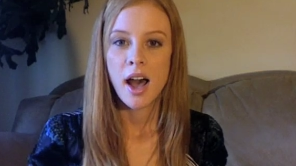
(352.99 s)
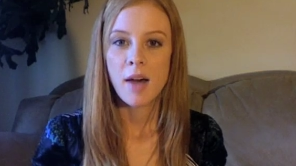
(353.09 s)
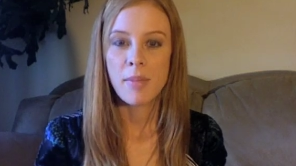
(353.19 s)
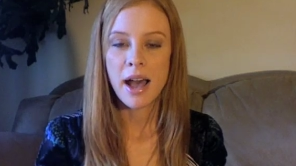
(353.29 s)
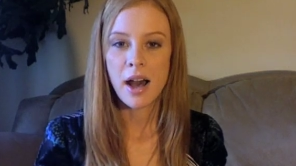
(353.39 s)

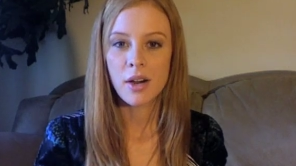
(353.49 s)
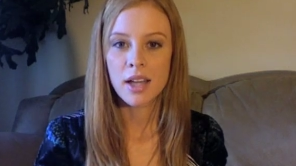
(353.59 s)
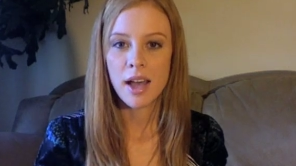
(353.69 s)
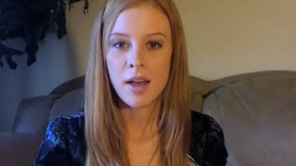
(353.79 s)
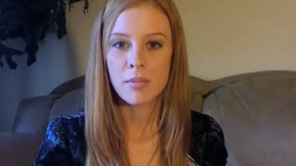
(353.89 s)

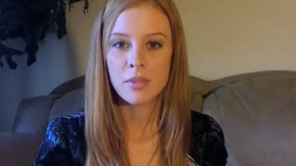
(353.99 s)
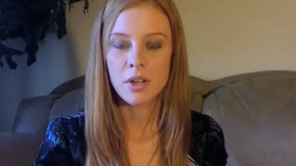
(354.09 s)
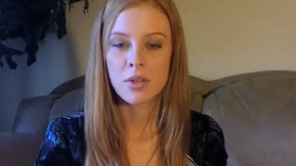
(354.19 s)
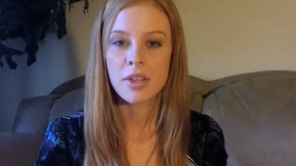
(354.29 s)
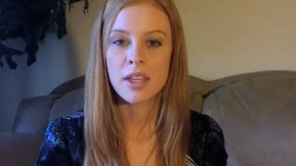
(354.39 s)
about, um, you
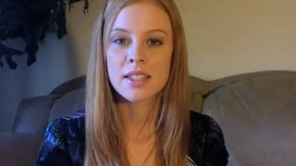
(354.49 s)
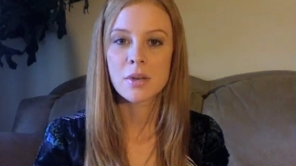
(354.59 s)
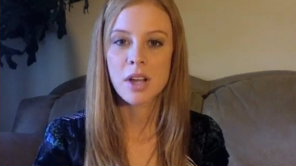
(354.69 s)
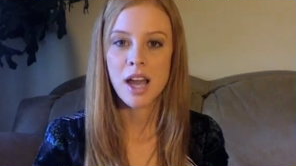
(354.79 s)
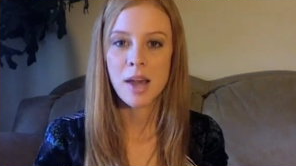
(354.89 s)
know, things that
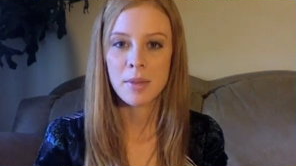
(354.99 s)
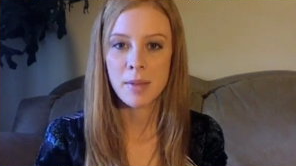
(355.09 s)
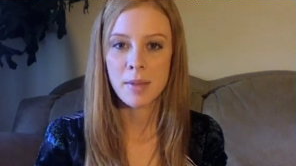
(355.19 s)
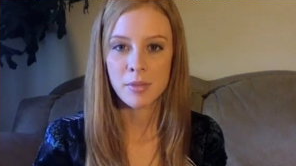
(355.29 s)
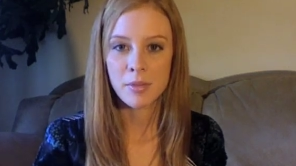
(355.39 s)
were coming
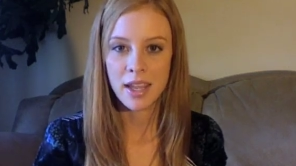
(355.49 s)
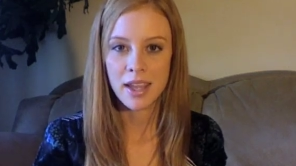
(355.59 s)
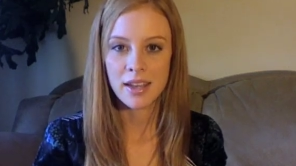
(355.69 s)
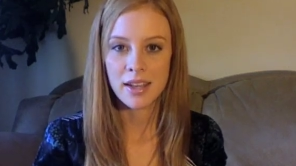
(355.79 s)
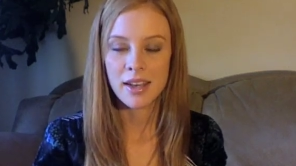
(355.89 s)
up for
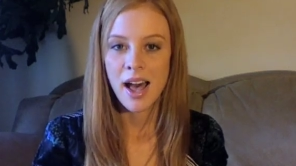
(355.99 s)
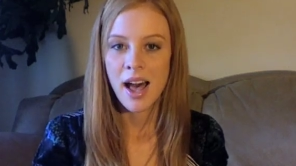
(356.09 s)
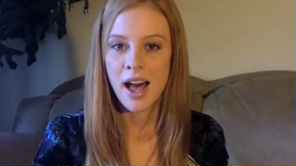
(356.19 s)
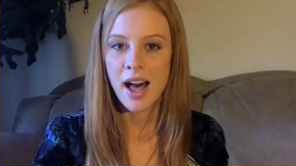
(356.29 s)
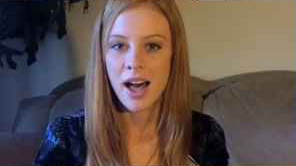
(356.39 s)
me and
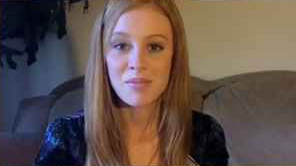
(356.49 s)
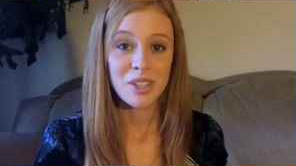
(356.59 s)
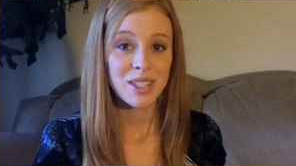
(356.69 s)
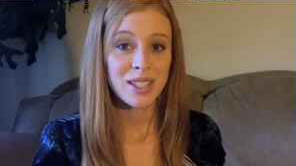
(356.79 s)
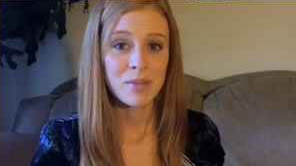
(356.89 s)
um,
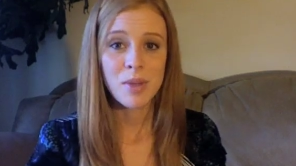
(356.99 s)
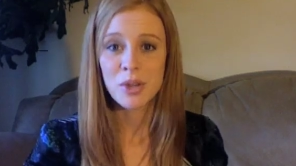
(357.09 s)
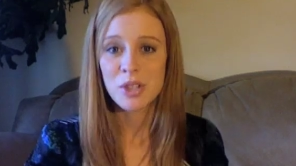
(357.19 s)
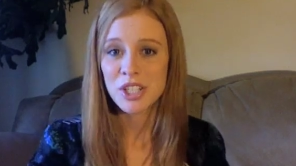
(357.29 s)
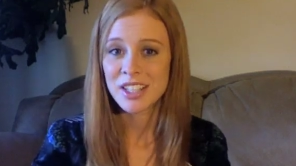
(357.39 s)
just
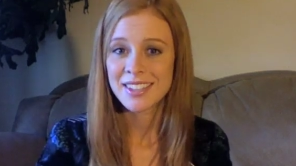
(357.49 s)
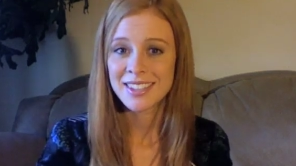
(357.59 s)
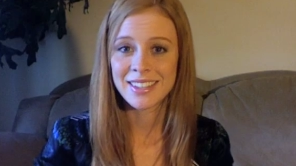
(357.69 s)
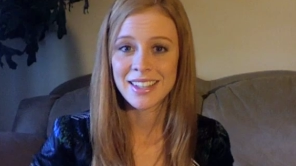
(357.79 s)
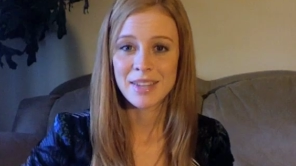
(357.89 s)
emotions
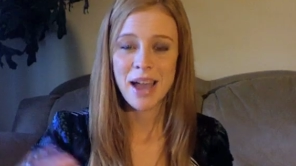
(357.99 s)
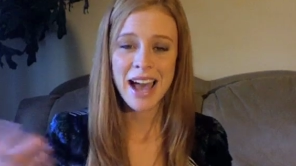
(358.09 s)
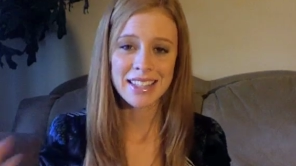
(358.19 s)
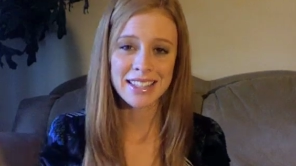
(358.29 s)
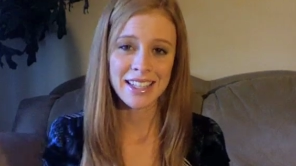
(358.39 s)
and, and
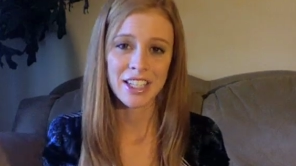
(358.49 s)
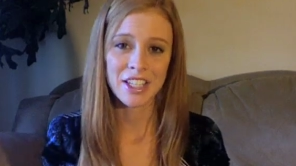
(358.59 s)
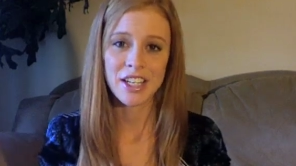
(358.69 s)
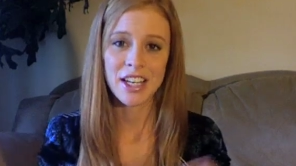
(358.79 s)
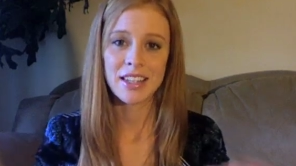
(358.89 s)
past
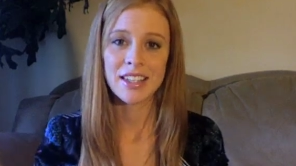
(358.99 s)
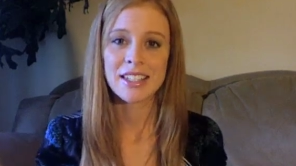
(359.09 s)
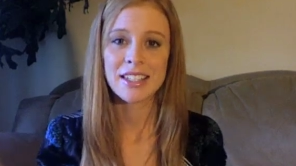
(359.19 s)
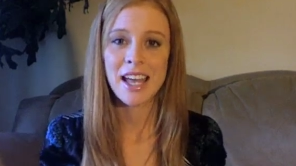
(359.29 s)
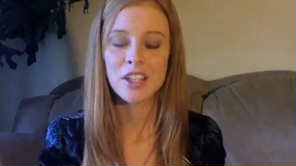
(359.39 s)
conditioning and this
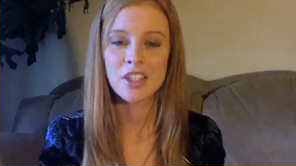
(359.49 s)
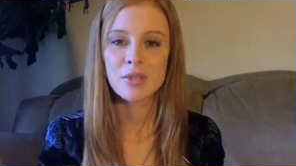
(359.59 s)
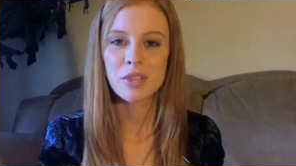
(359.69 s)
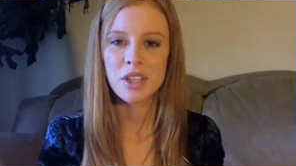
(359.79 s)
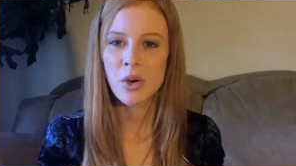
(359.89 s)
and that, and
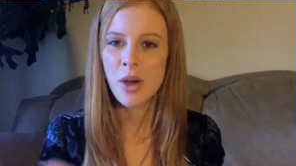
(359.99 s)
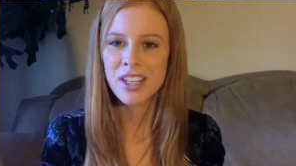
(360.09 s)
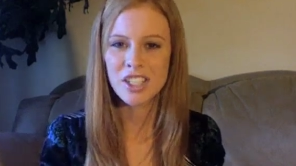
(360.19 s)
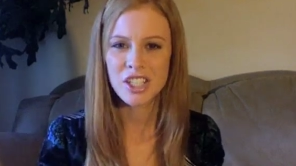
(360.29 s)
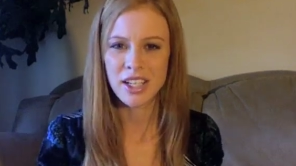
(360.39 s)
just really
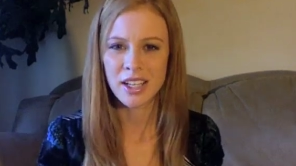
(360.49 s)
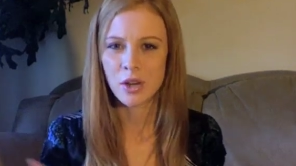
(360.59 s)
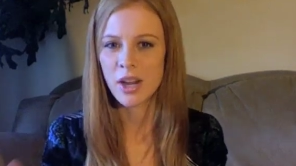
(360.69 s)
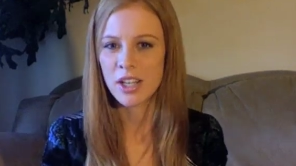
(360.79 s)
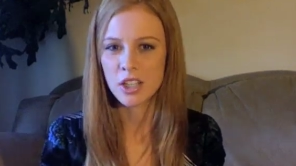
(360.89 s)
questioning,
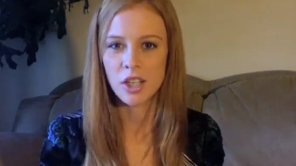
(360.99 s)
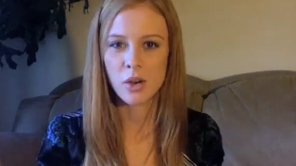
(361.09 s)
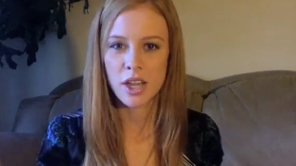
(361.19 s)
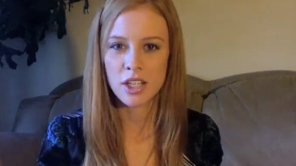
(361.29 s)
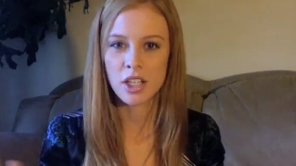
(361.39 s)
questioning,
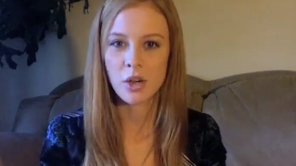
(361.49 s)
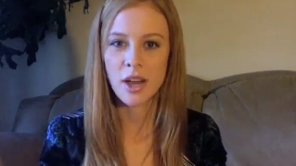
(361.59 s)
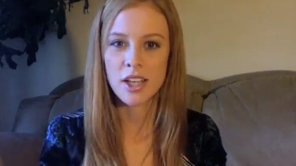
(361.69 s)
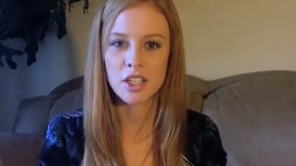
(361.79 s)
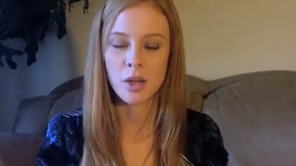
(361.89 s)
questioning,
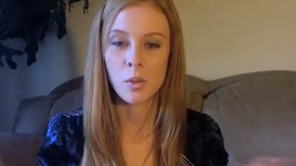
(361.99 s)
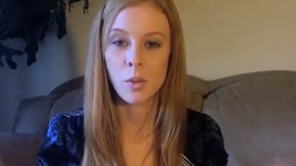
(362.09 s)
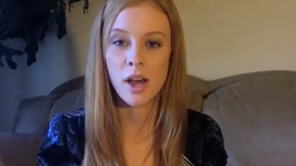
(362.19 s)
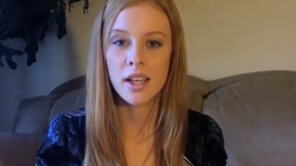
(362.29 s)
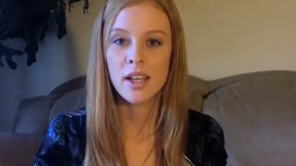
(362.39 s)
questioning
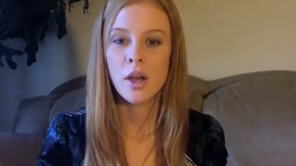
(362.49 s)
what